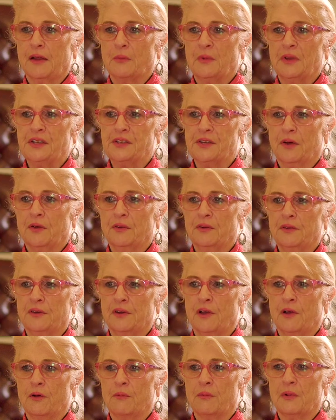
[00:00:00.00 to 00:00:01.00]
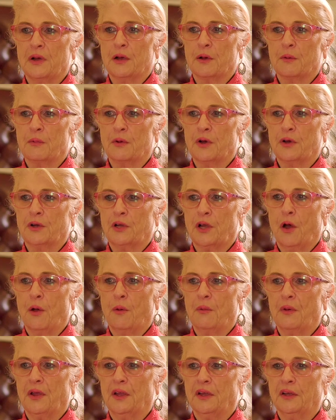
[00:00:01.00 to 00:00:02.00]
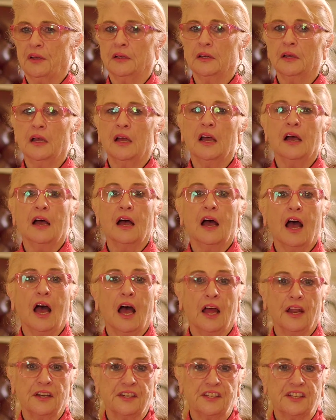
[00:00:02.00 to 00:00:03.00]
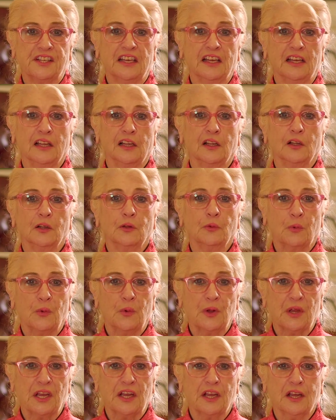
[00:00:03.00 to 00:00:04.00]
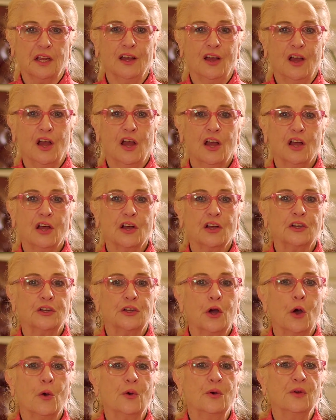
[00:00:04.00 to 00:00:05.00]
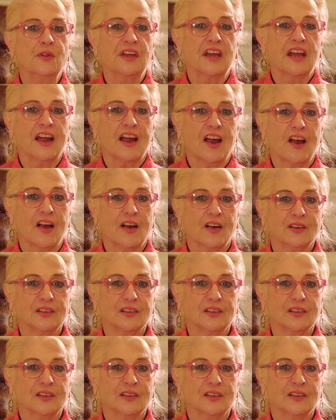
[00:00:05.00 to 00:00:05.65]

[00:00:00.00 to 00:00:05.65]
we don't know where we're going until we go there.